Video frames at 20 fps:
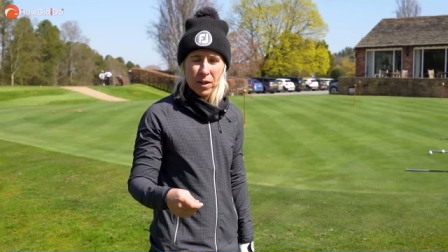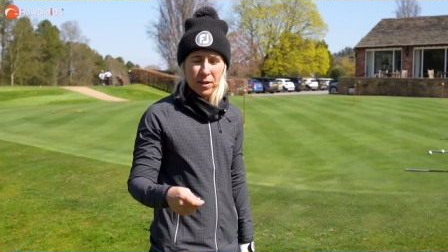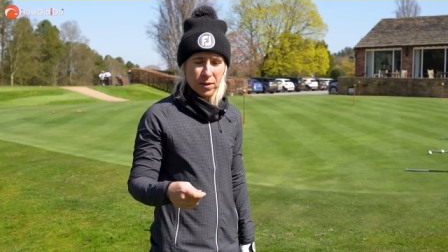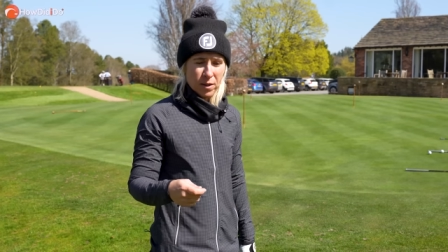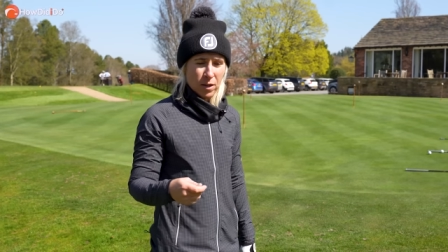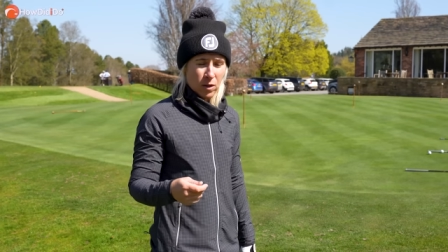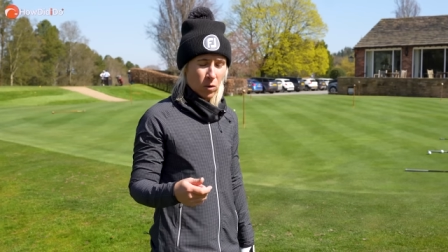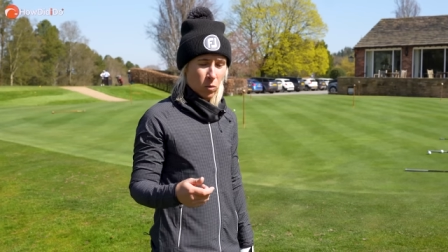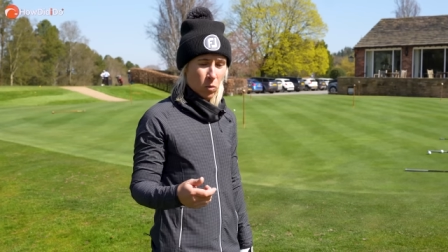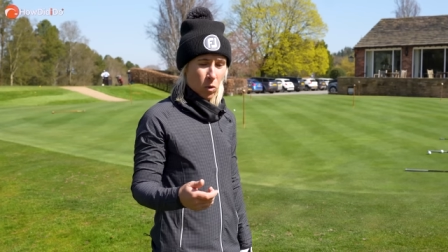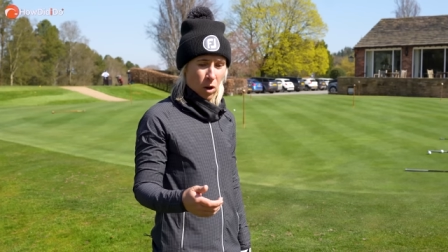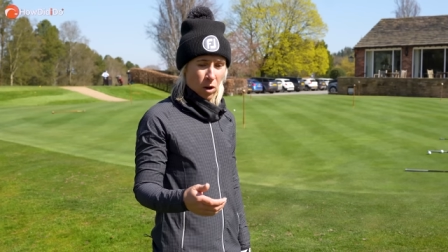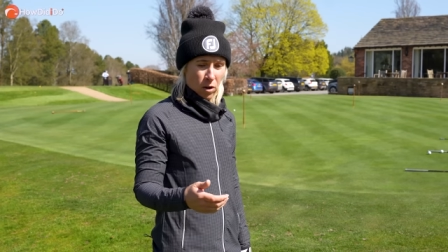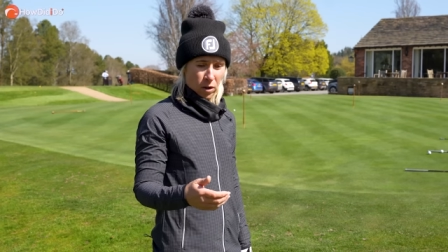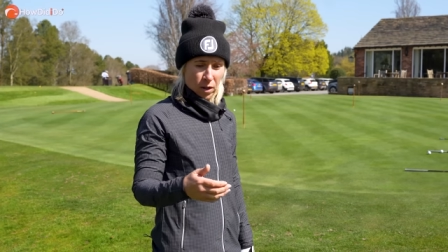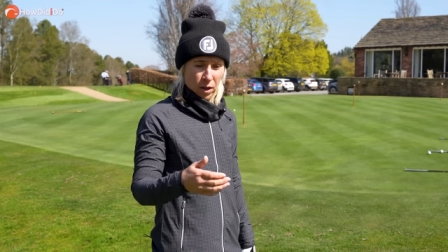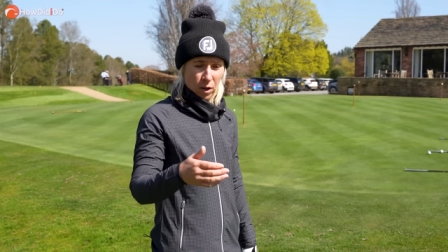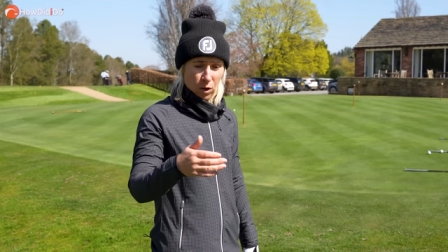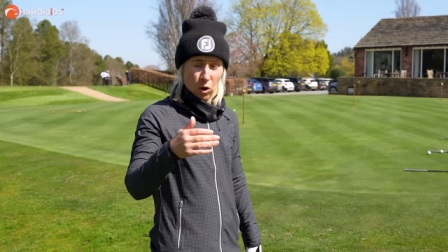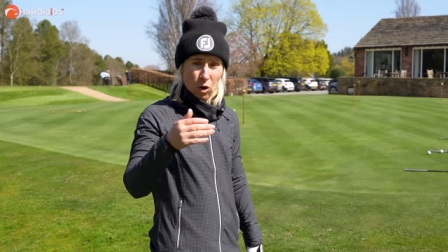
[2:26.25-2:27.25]
It's gonna
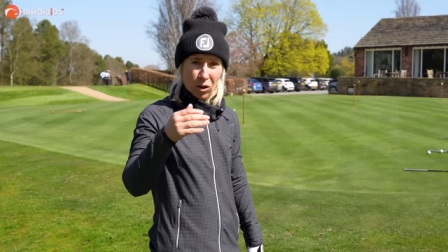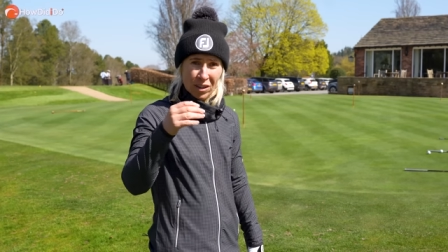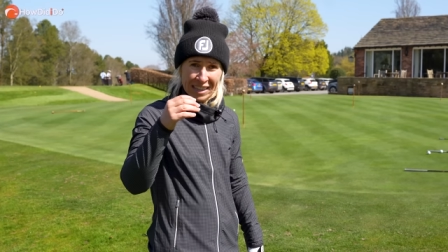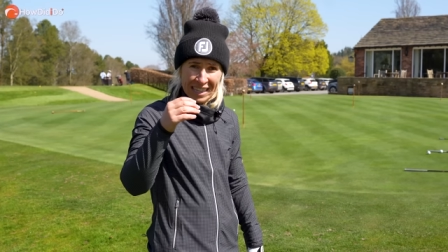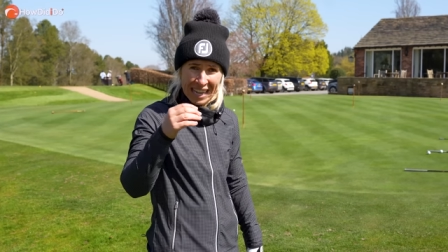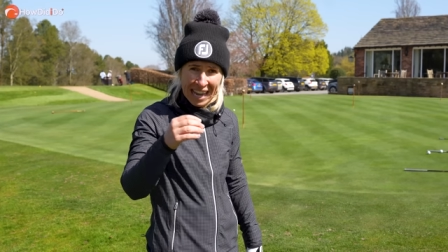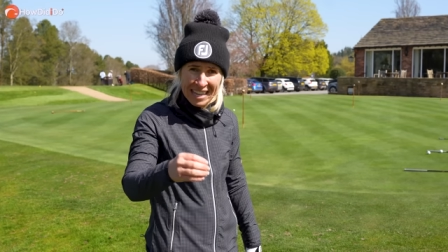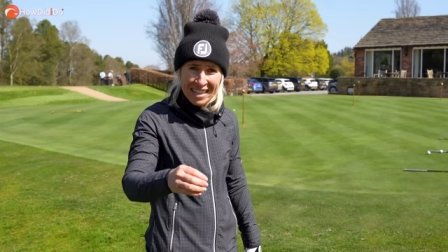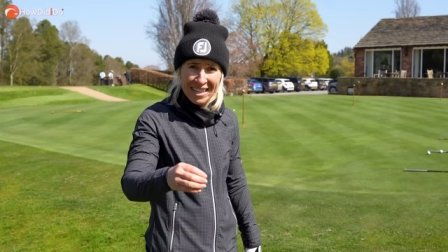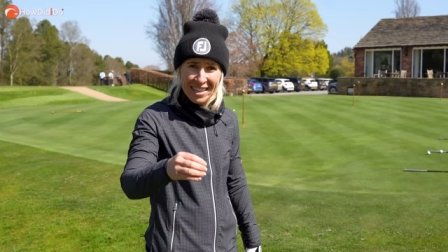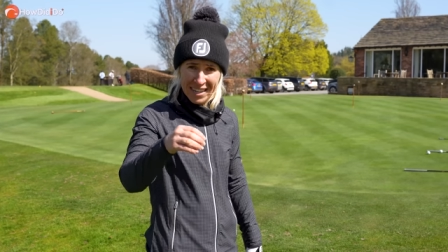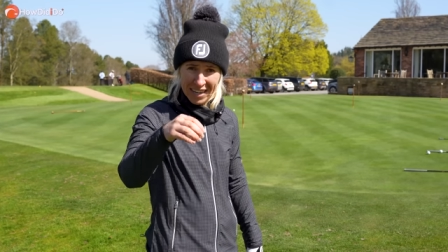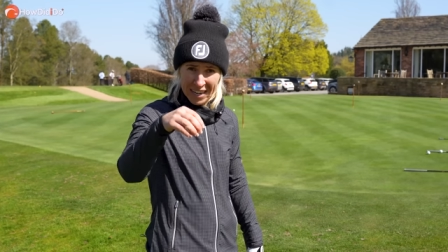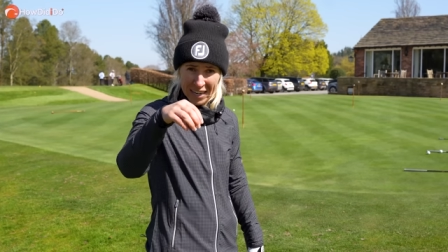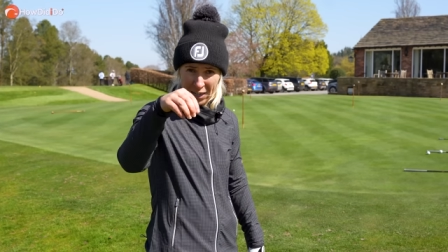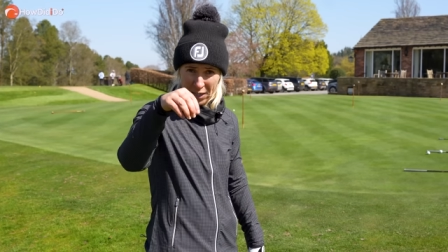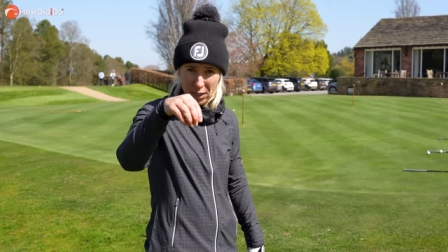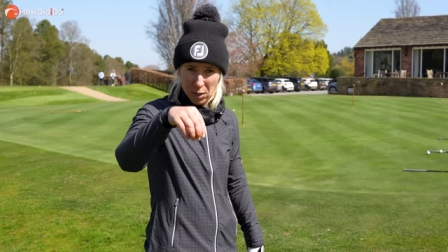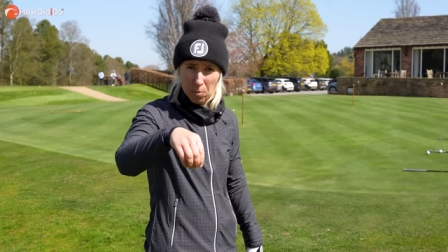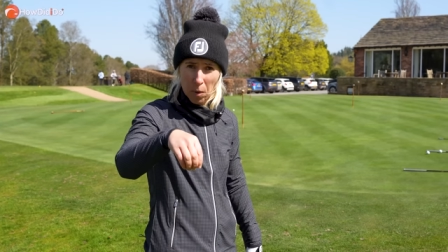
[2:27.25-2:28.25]
work your
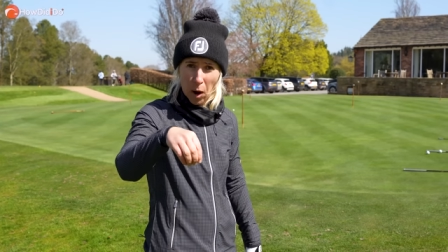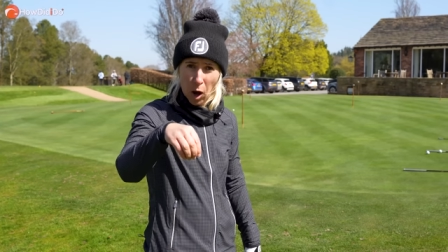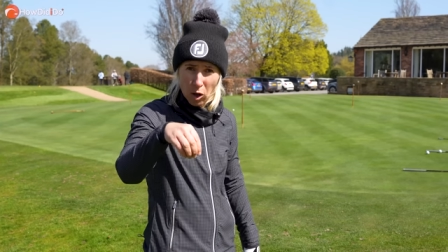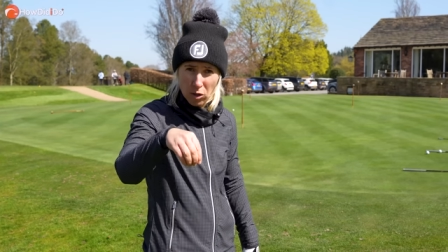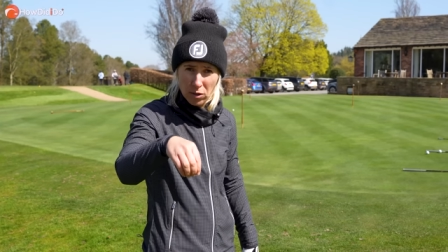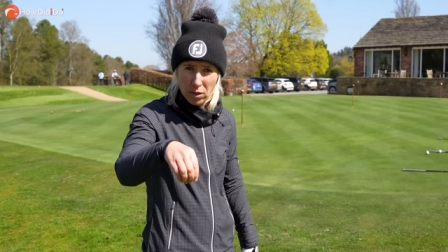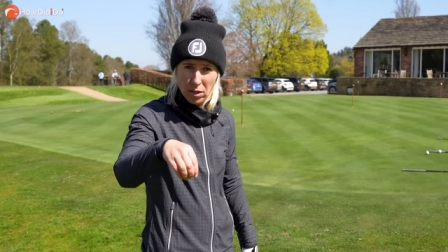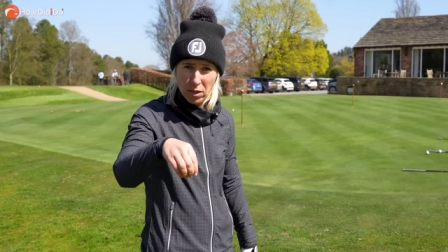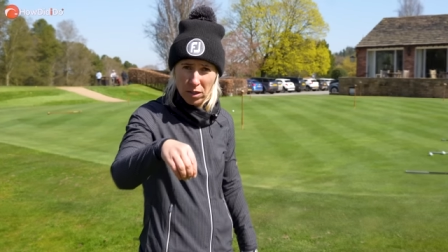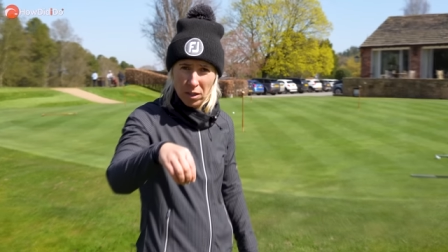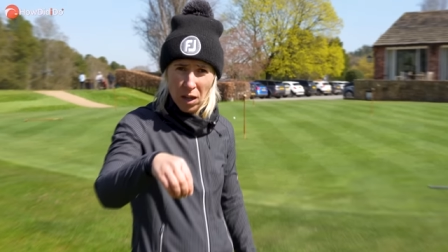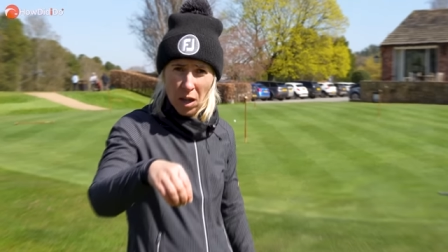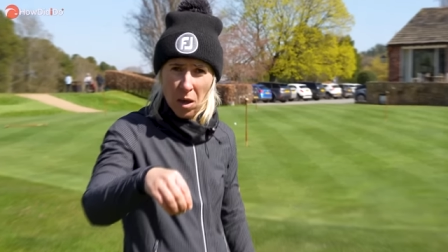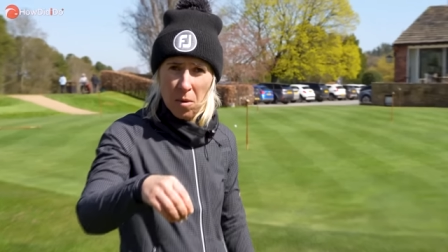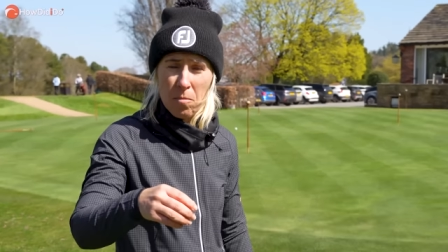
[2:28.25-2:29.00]
landing spots,